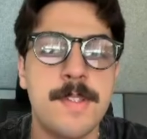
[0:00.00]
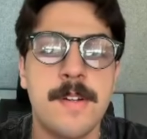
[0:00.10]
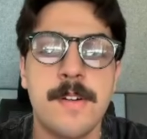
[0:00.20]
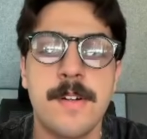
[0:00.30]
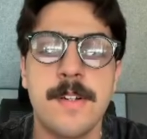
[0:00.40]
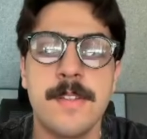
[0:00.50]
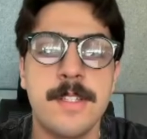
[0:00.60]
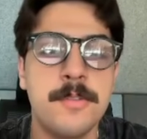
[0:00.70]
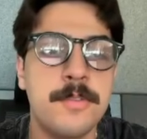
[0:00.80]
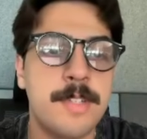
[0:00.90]
are the
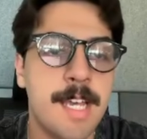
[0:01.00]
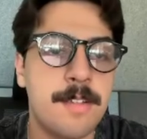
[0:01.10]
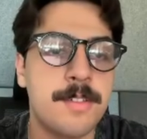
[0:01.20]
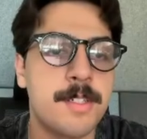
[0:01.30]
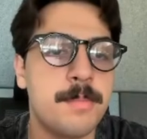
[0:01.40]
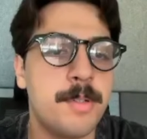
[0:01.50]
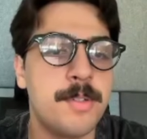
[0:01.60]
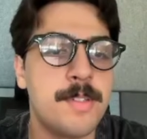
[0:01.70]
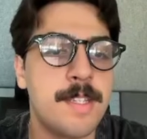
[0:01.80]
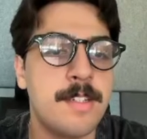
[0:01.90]
Google Calendar components,